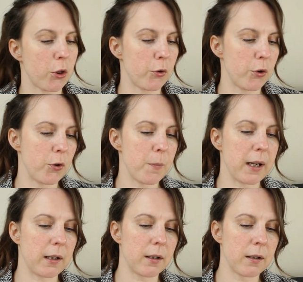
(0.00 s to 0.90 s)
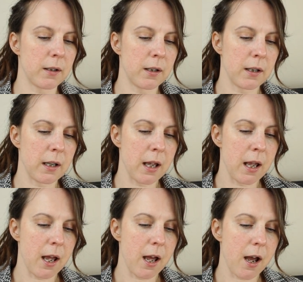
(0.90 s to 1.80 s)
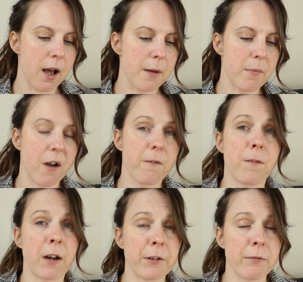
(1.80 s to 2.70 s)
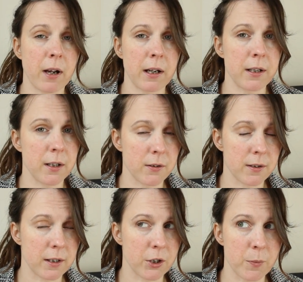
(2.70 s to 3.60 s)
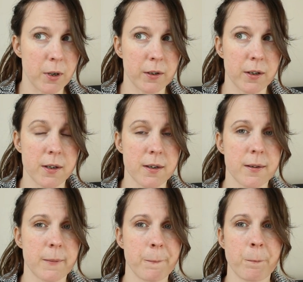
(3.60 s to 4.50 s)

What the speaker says: through the middle. I very rarely use stitch markers.